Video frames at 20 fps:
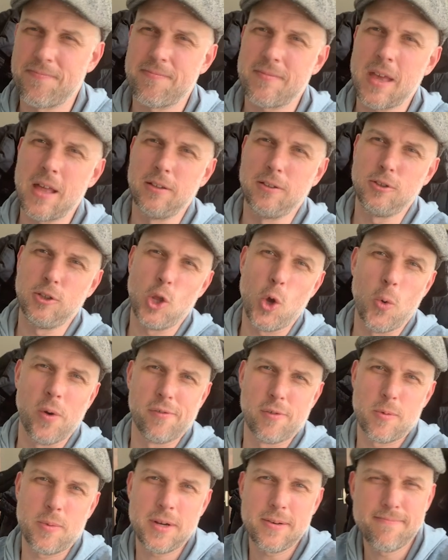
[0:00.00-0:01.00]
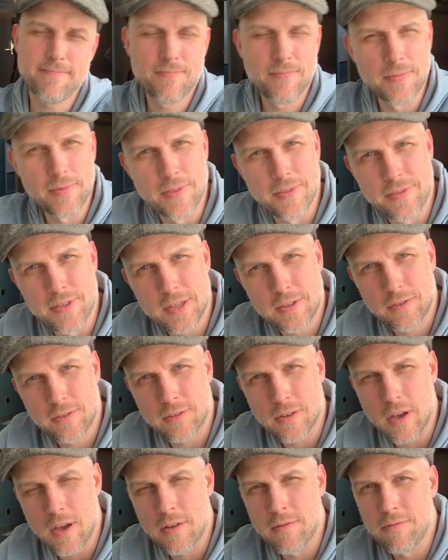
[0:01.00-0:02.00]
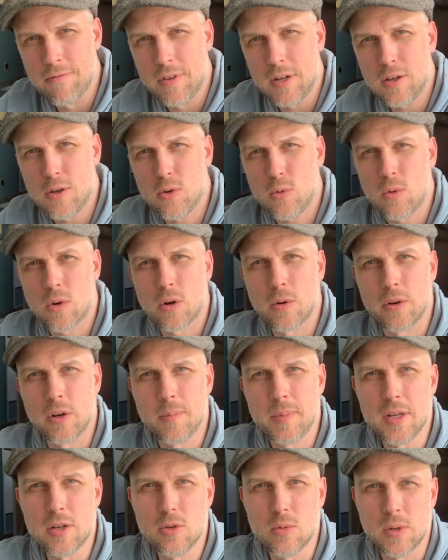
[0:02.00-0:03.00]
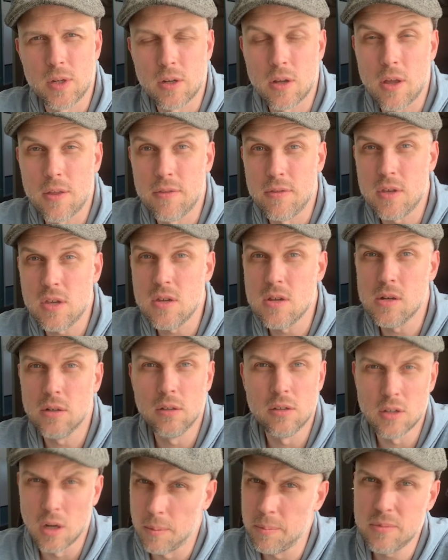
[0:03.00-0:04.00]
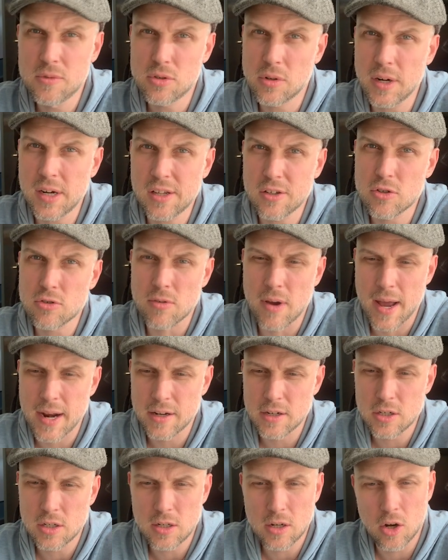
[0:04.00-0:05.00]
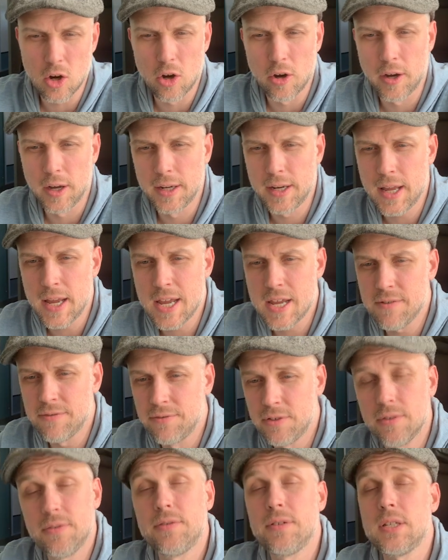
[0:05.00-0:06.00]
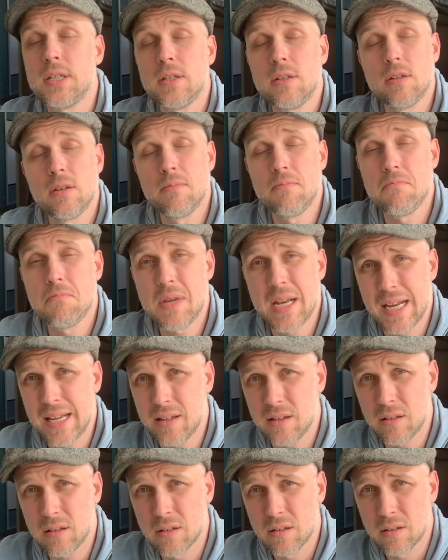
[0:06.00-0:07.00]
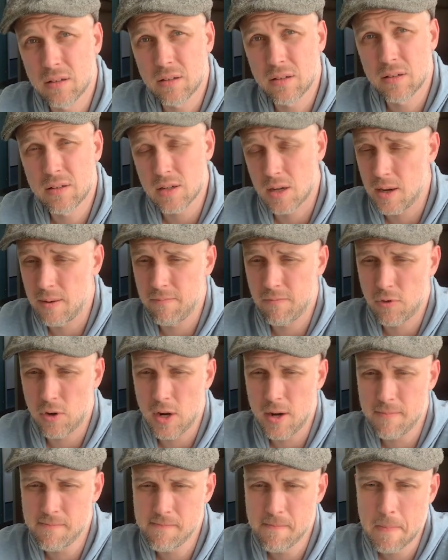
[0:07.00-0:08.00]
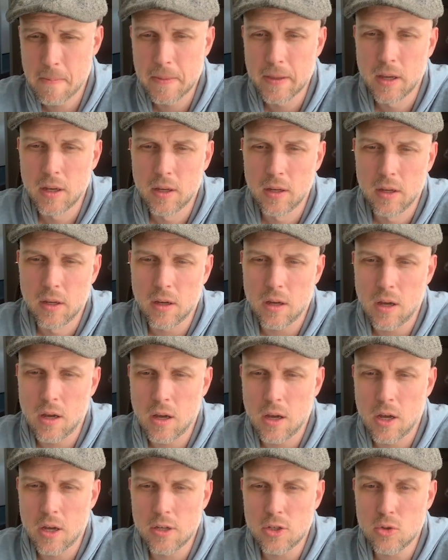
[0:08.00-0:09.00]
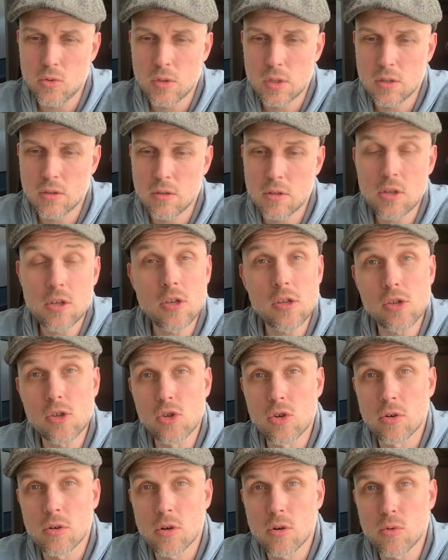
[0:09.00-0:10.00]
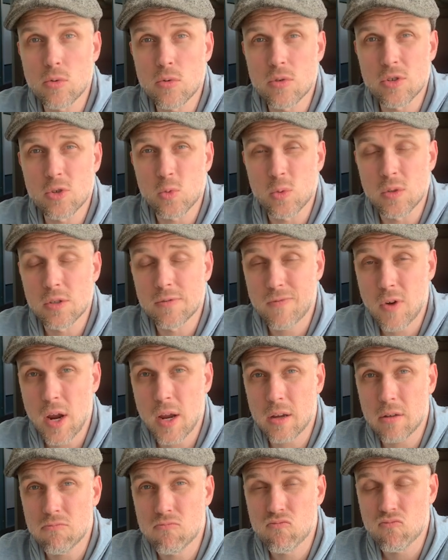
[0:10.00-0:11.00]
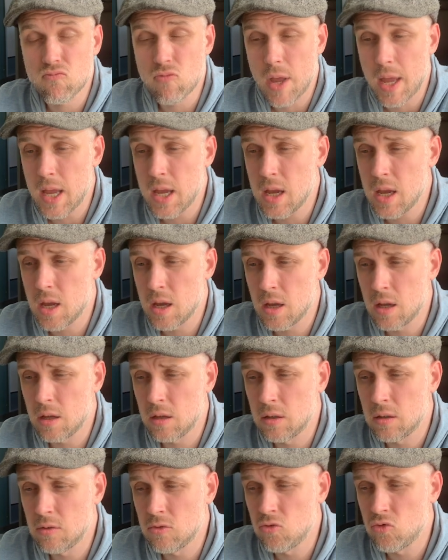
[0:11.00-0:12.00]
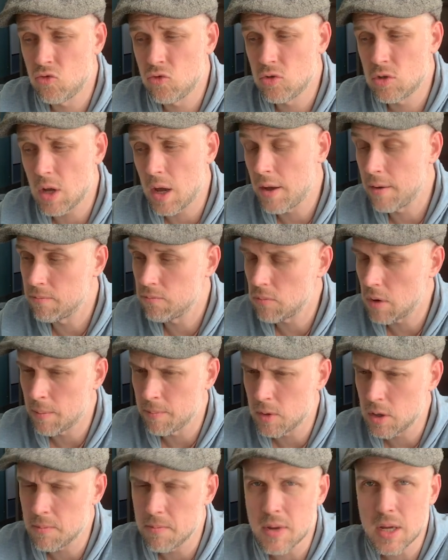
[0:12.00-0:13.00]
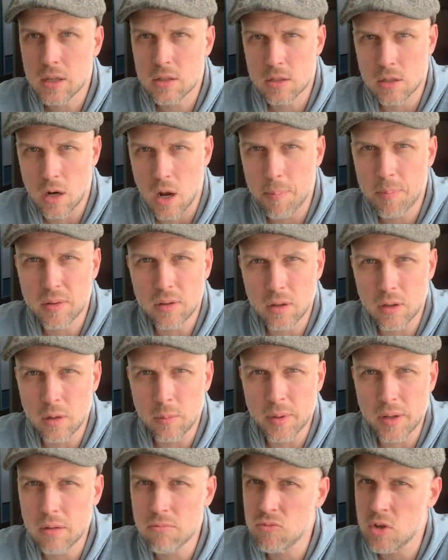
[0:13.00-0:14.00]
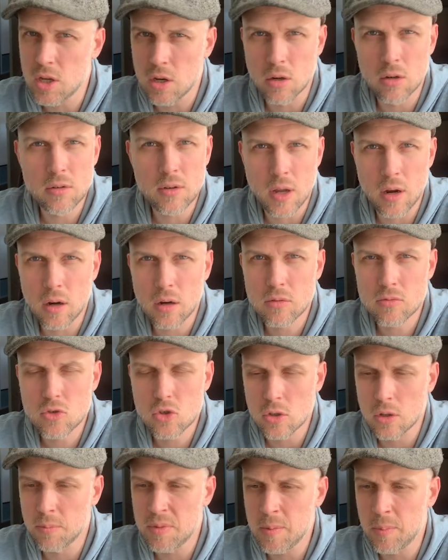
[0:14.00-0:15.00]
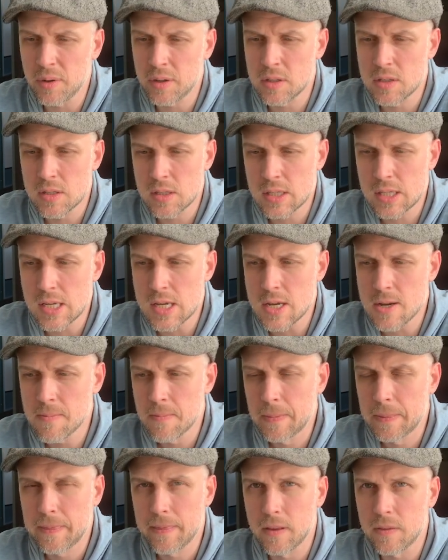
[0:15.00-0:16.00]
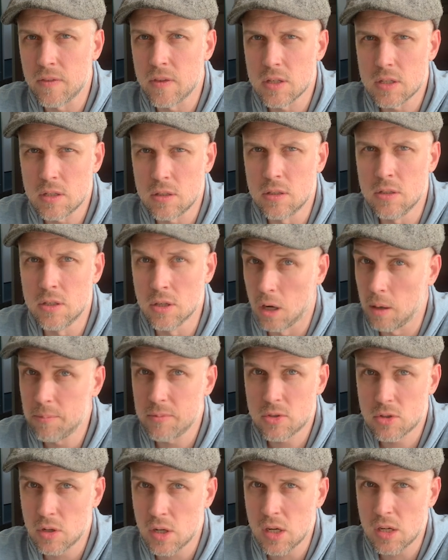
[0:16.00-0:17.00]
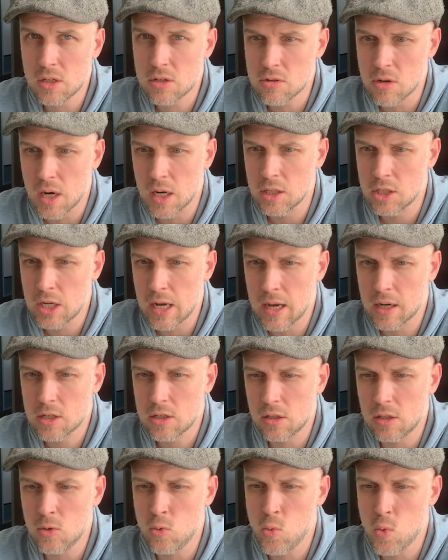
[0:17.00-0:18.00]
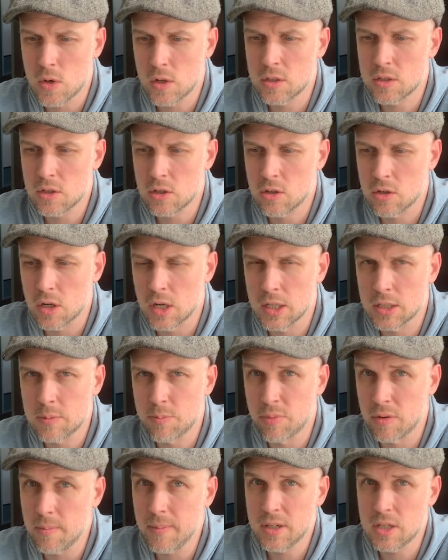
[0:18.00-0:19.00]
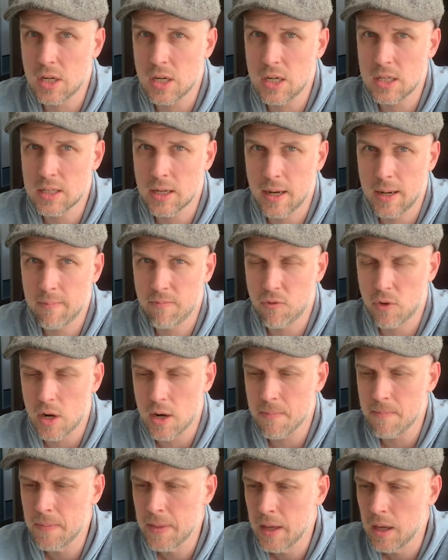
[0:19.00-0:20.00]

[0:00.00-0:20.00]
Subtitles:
Hello everyone. This video we're going to be doing the dumb trading strategy on a 15-minute time frame using the Euro Swiss franc. And I'm going to mix it up a little bit here and there so that people can see that this dumb trading strategy actually works across pretty much any time frame.